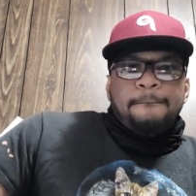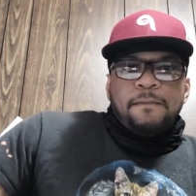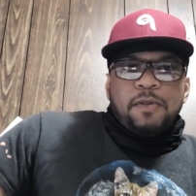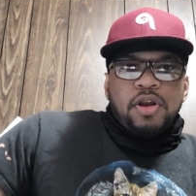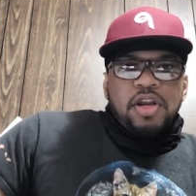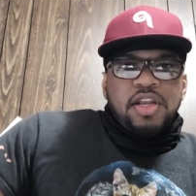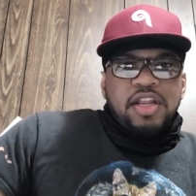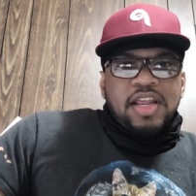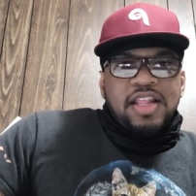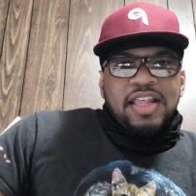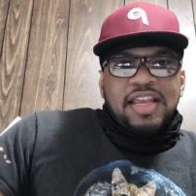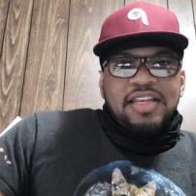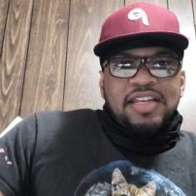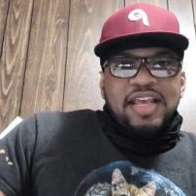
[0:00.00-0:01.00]
or anything
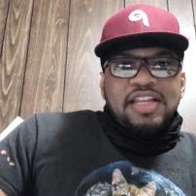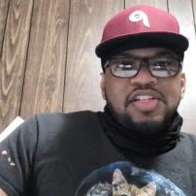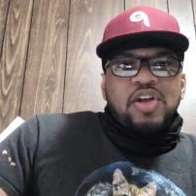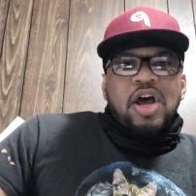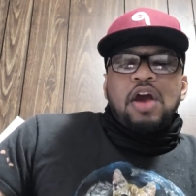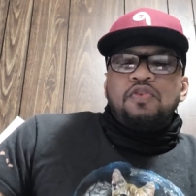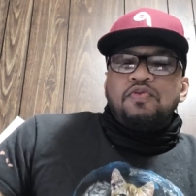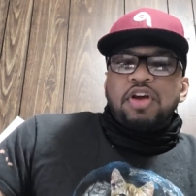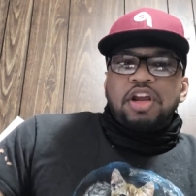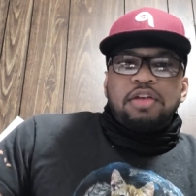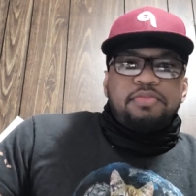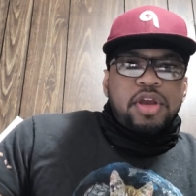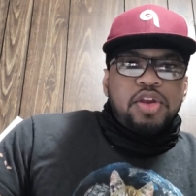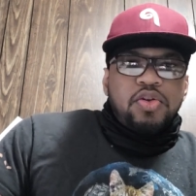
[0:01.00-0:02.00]
like that. So I
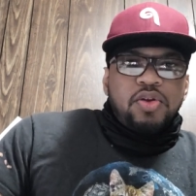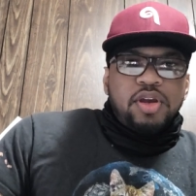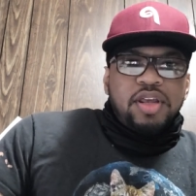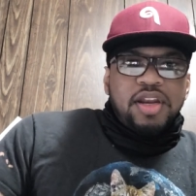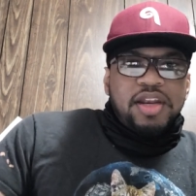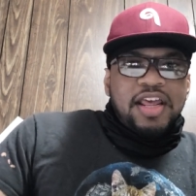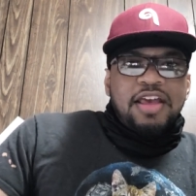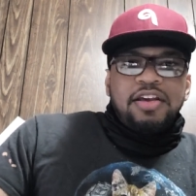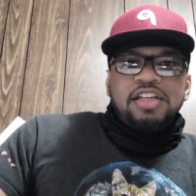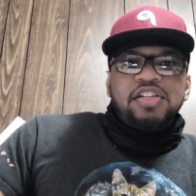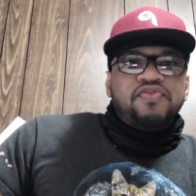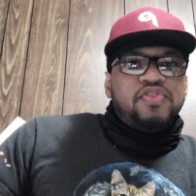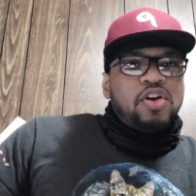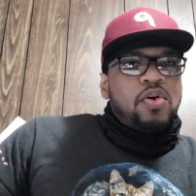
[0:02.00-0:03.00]
recommend you getting that because
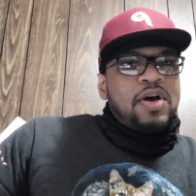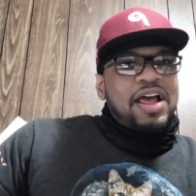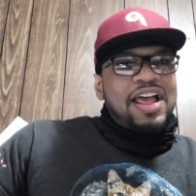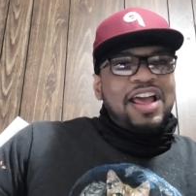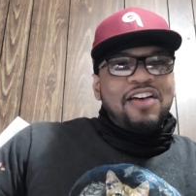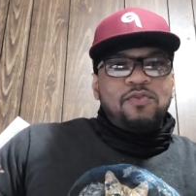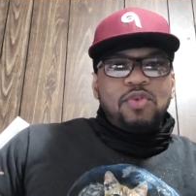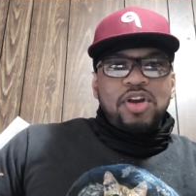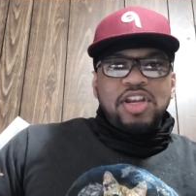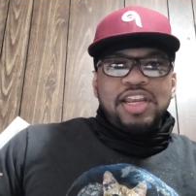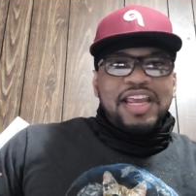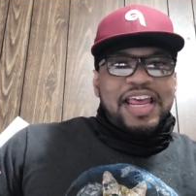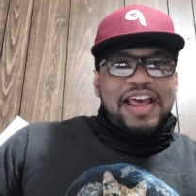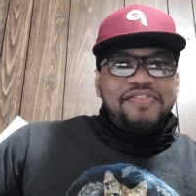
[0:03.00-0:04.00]
if you don't have one,
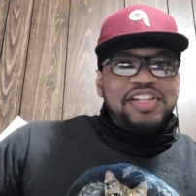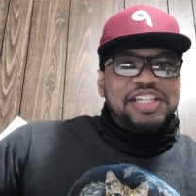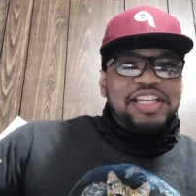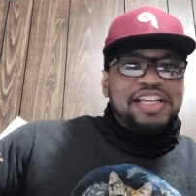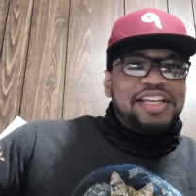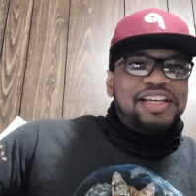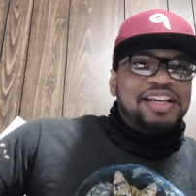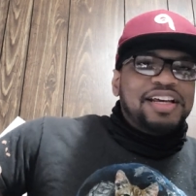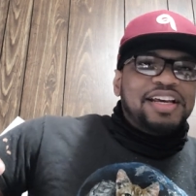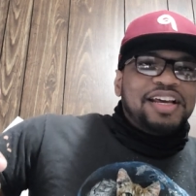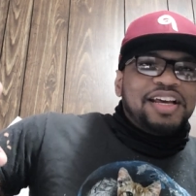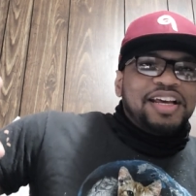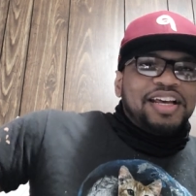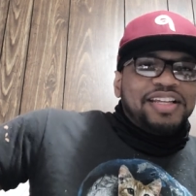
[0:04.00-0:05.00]
you have to
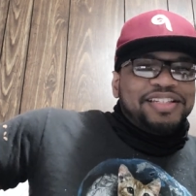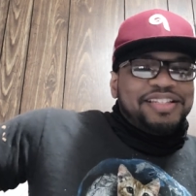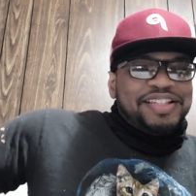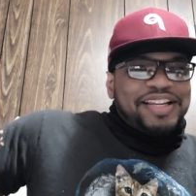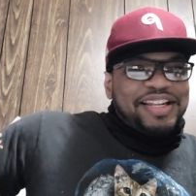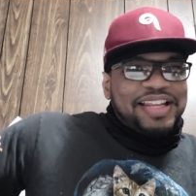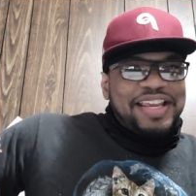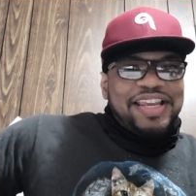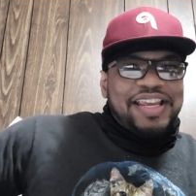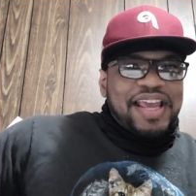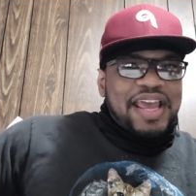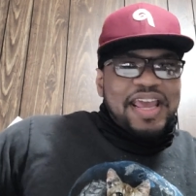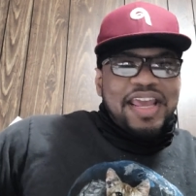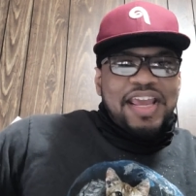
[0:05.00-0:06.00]
delete
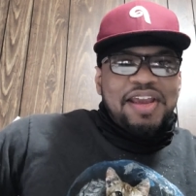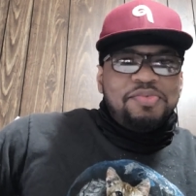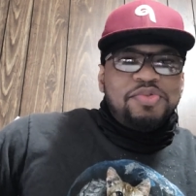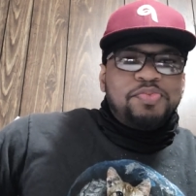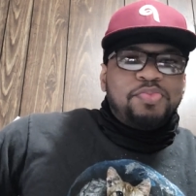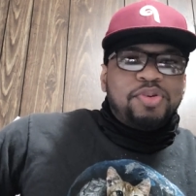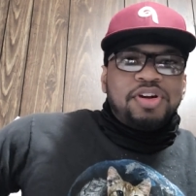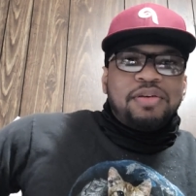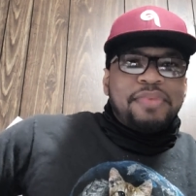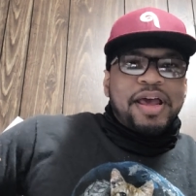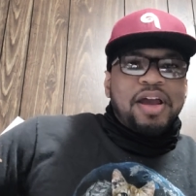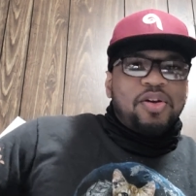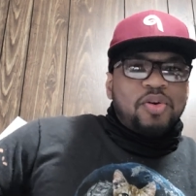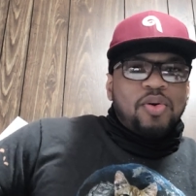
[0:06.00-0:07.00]
games, put them
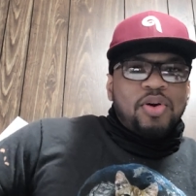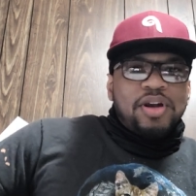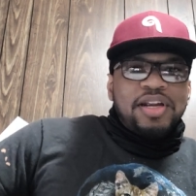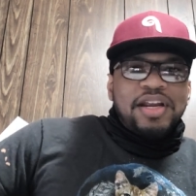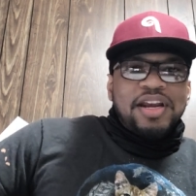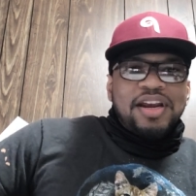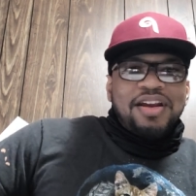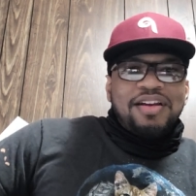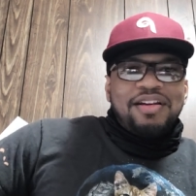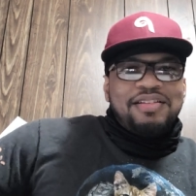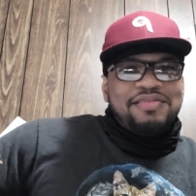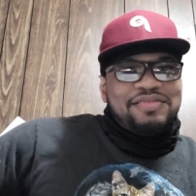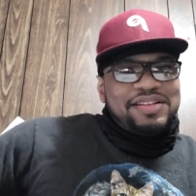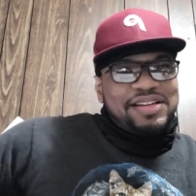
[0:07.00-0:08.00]
back on there,
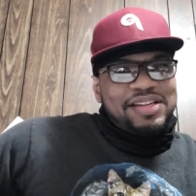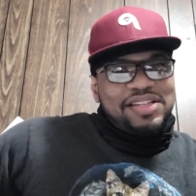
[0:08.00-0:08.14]
and